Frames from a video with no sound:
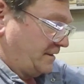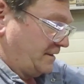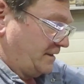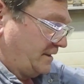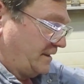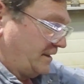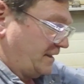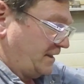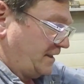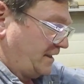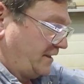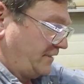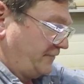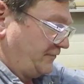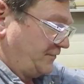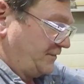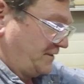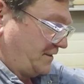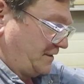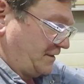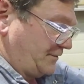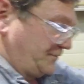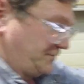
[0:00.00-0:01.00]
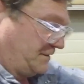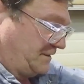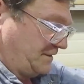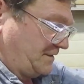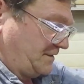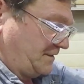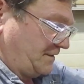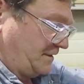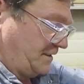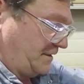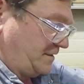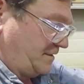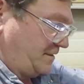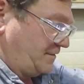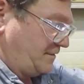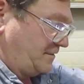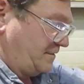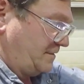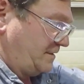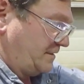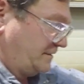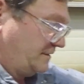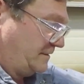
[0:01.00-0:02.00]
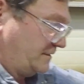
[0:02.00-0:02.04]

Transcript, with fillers: half a thousandth under